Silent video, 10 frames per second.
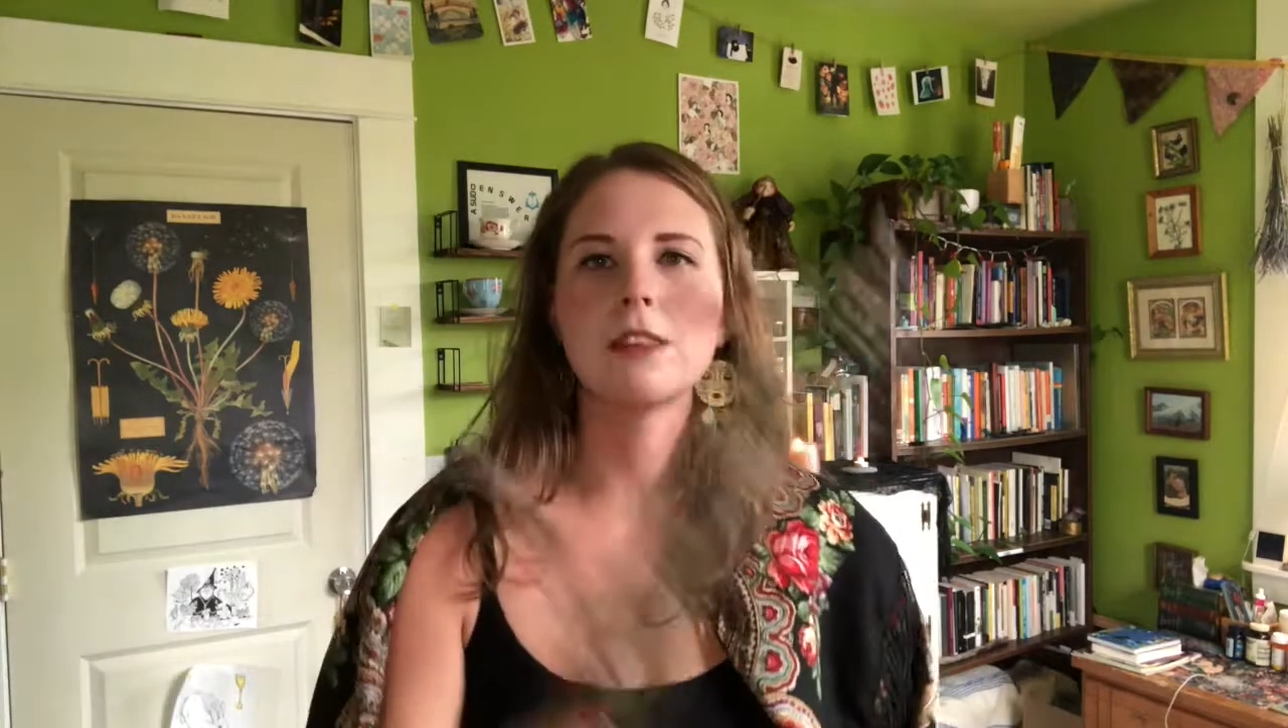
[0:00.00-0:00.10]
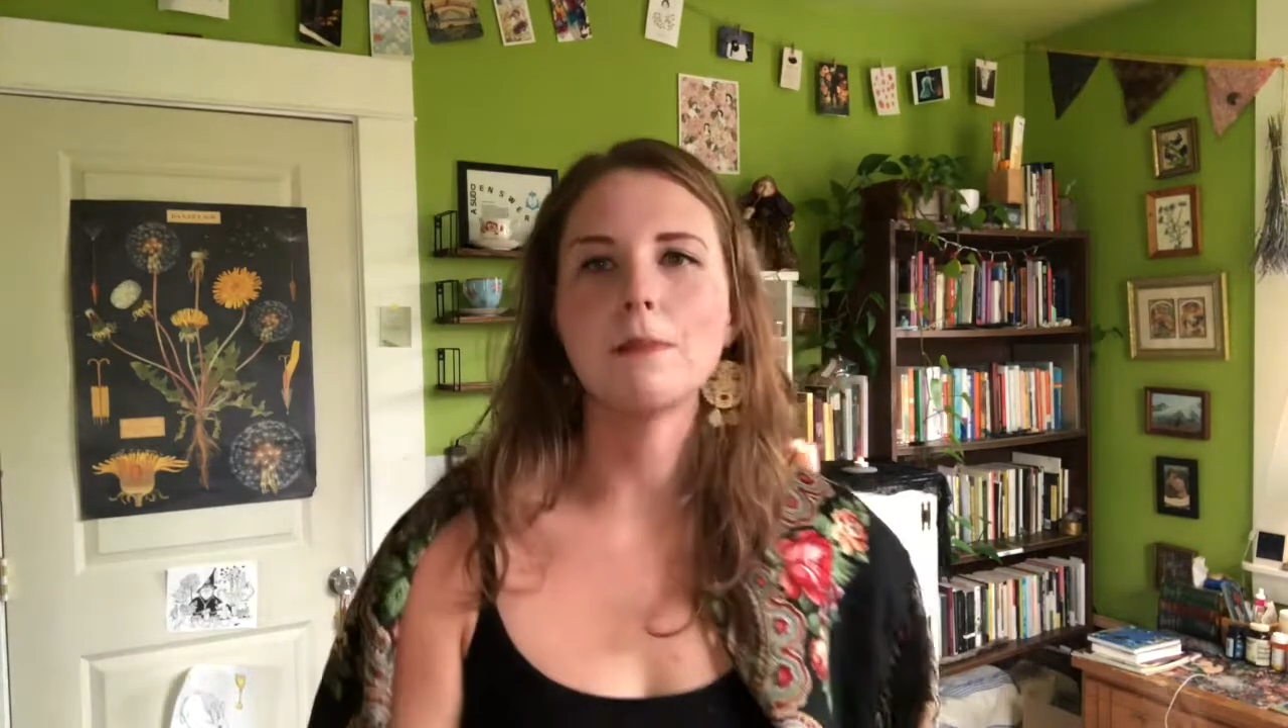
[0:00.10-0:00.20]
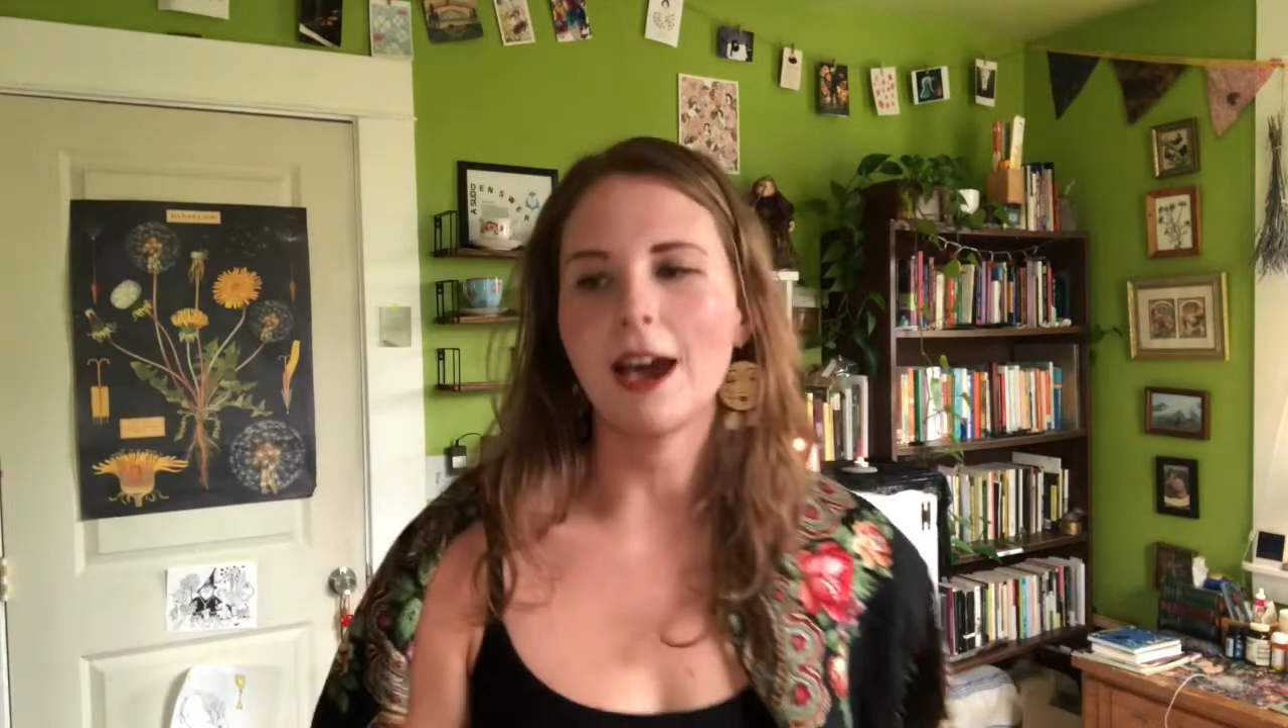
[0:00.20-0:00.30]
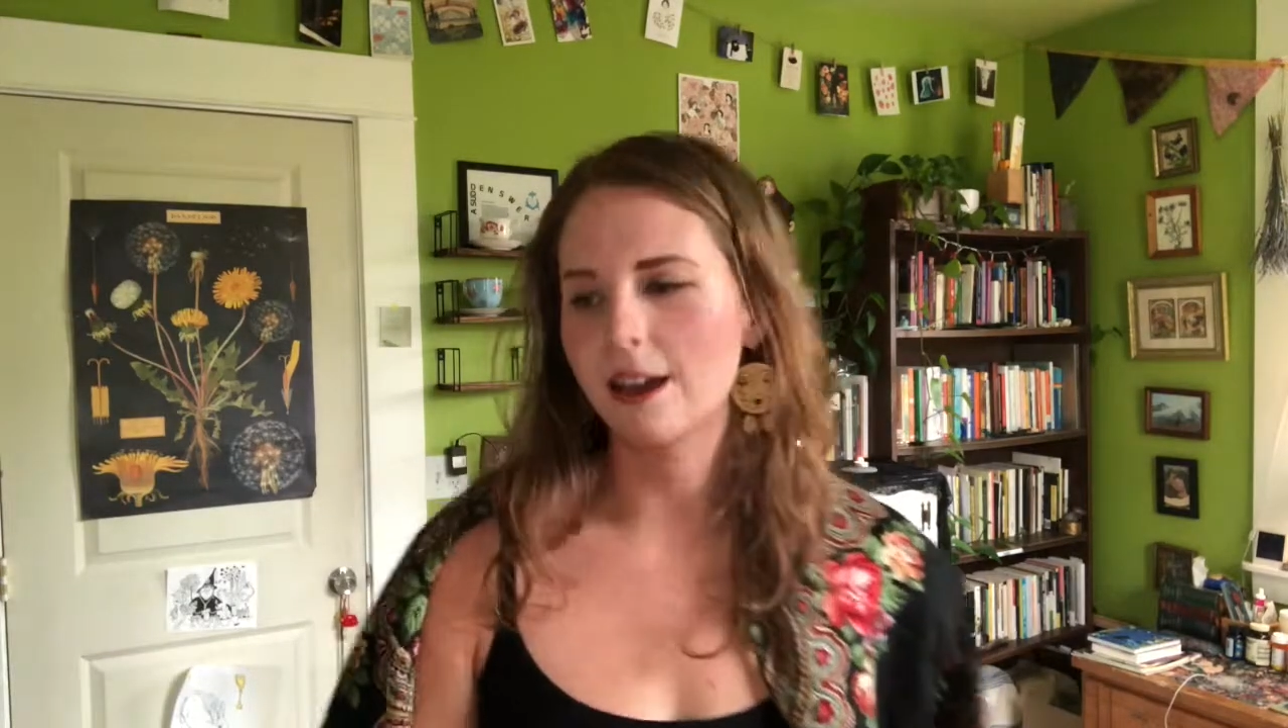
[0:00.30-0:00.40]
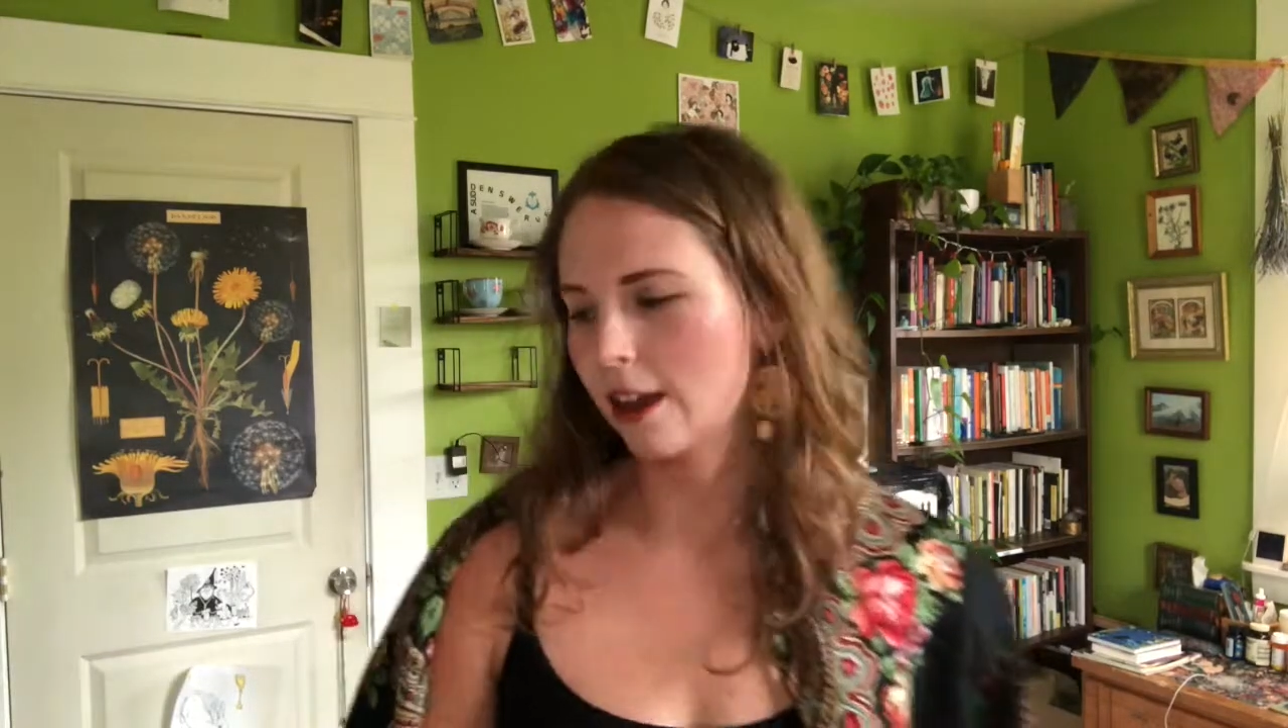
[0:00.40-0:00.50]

smack,